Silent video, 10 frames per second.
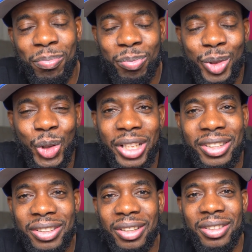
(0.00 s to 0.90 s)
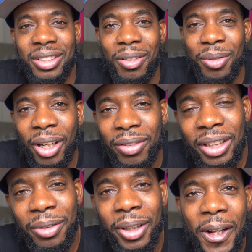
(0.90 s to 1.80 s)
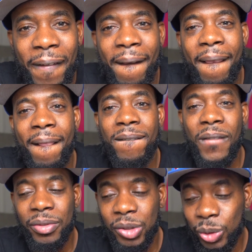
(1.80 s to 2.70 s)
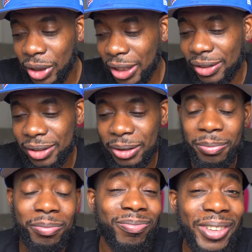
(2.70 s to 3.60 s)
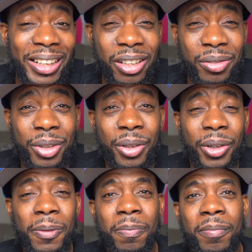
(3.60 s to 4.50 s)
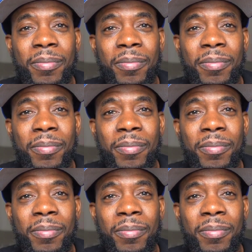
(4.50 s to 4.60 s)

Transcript: that's just other stuff, whatever. Anyway, so guys, I got this video, right?